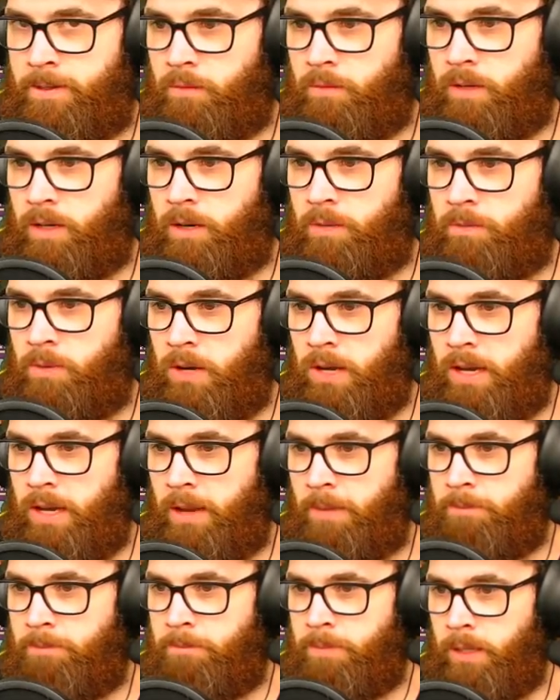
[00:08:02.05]
we're going to buy a
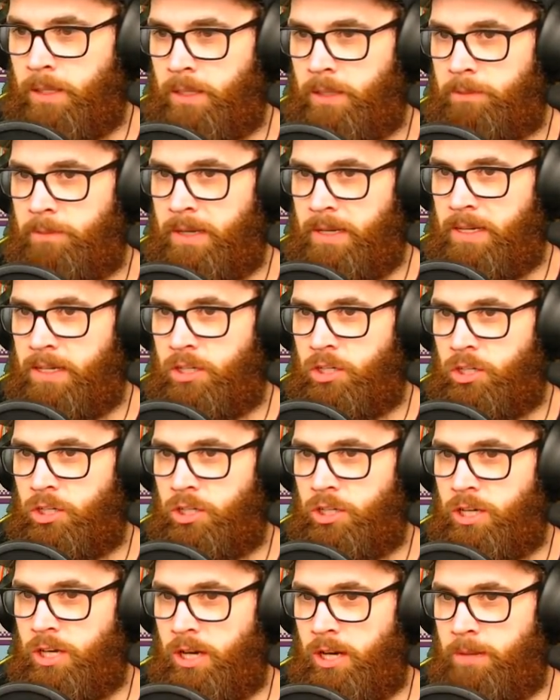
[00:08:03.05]
bigger
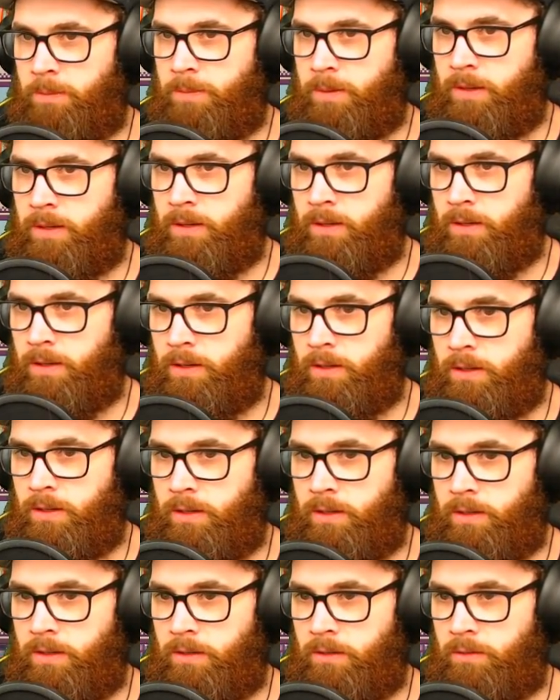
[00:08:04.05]
ship.
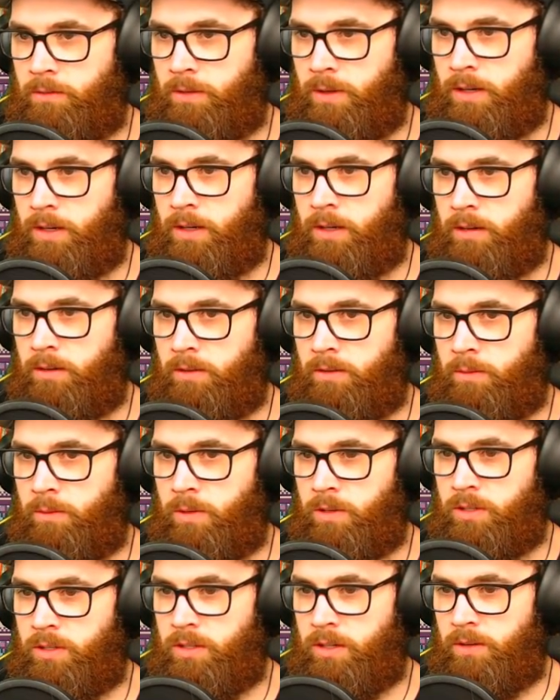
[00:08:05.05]
Where
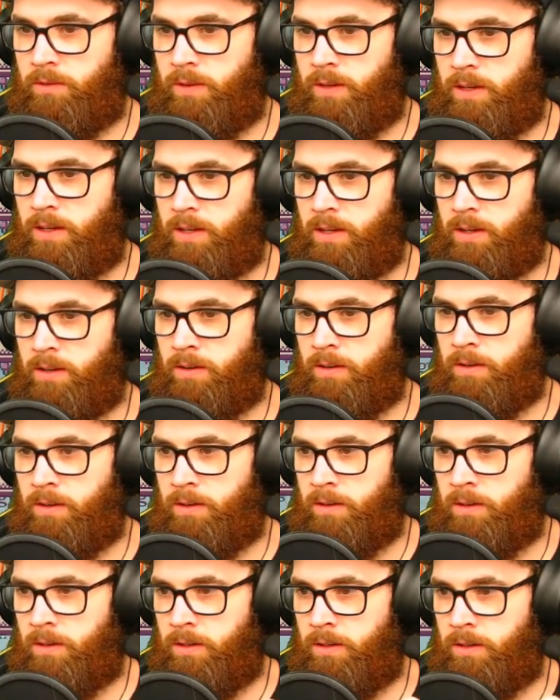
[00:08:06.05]
was it? Over here.
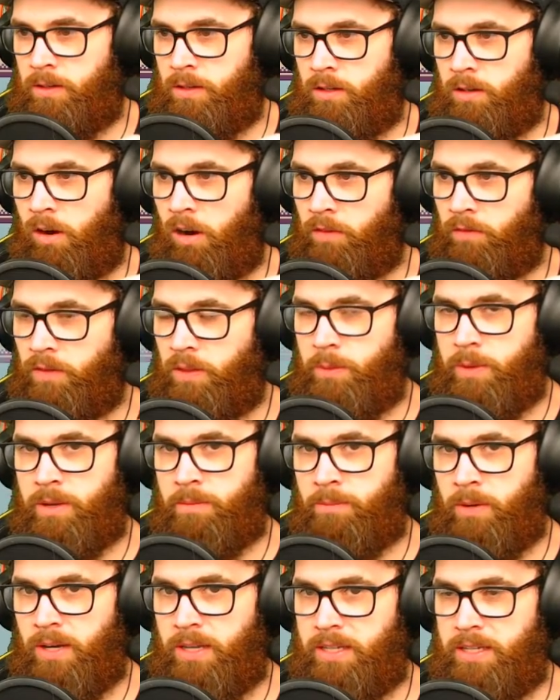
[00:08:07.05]
Hopefully we can
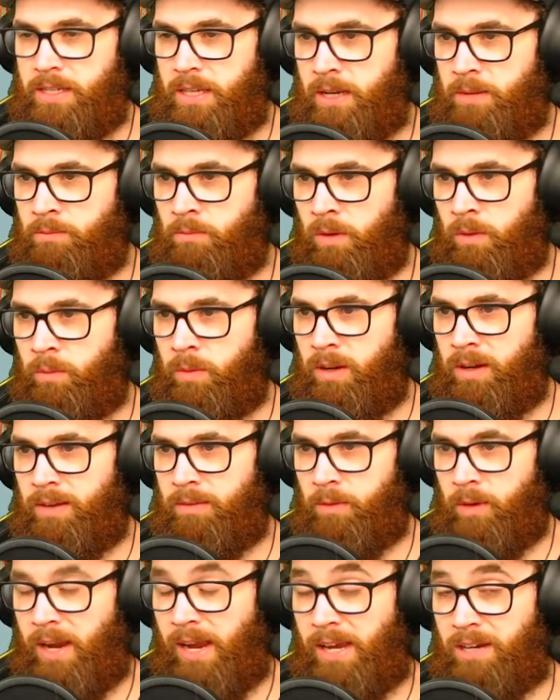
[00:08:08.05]
buy the same one we
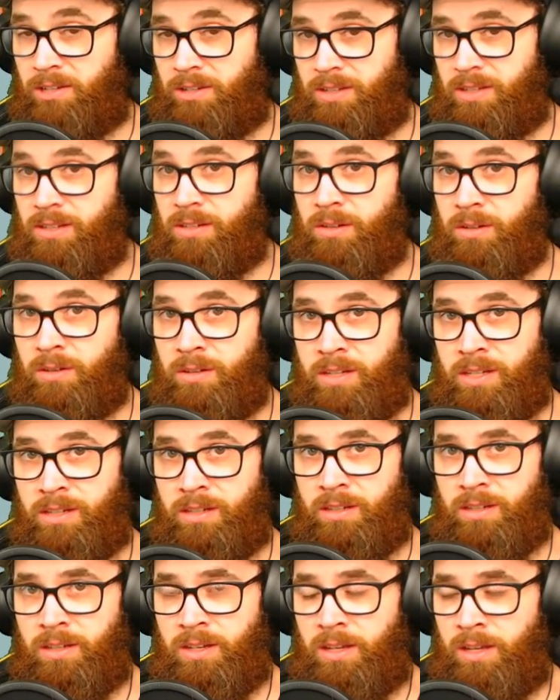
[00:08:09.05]
were actually
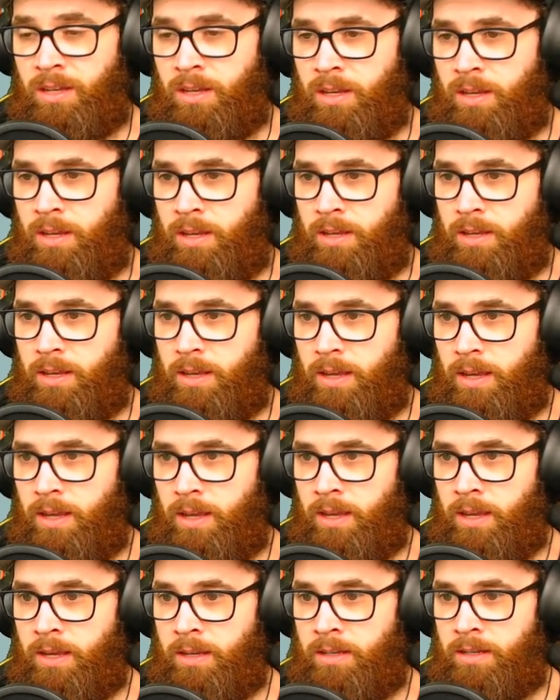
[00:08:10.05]
using
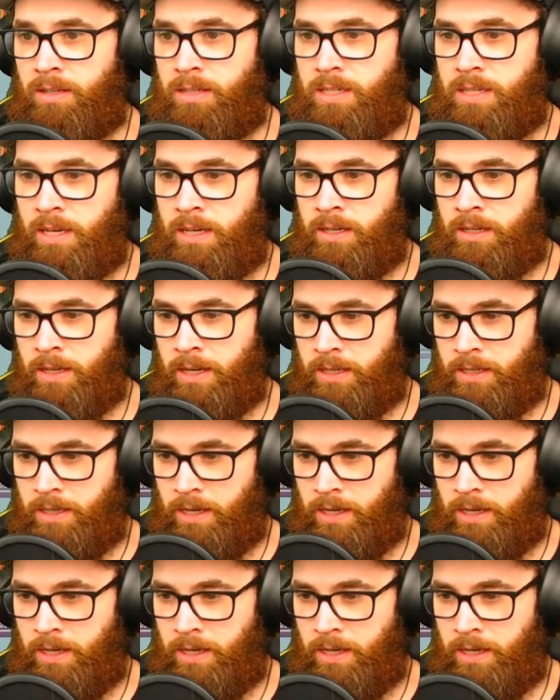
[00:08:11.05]
and send that